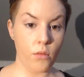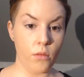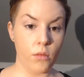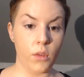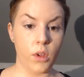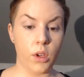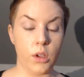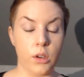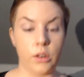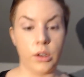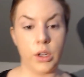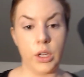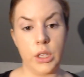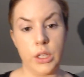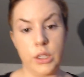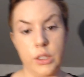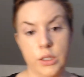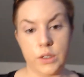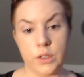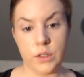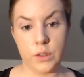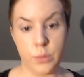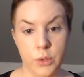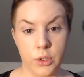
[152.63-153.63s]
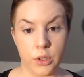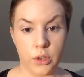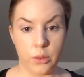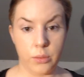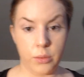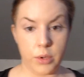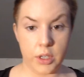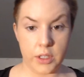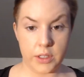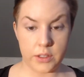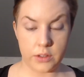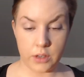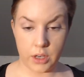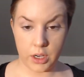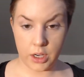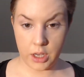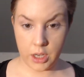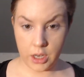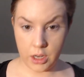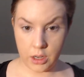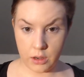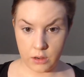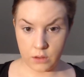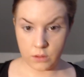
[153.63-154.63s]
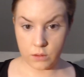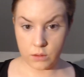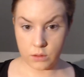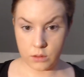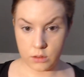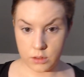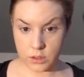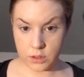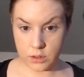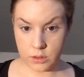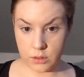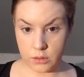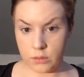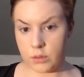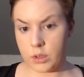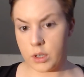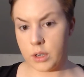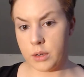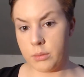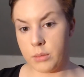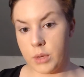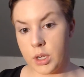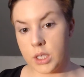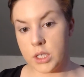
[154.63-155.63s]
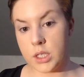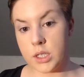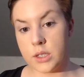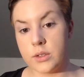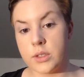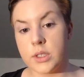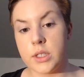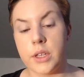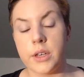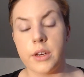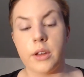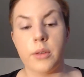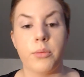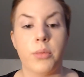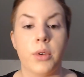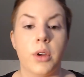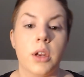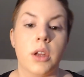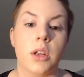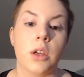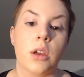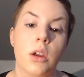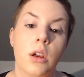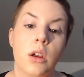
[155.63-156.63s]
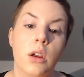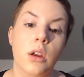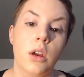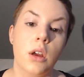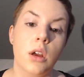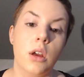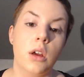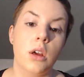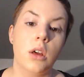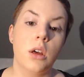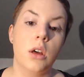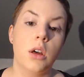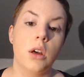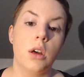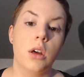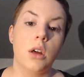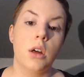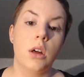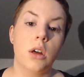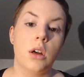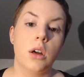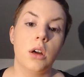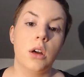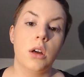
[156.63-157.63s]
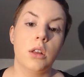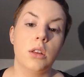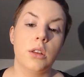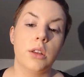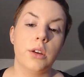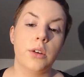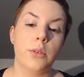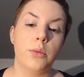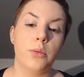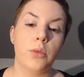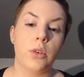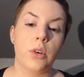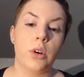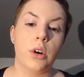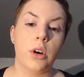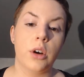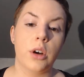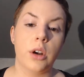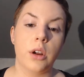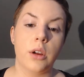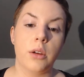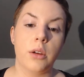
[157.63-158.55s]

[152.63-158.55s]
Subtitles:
I know I look super luminous right now, so what I might do is end up putting a little more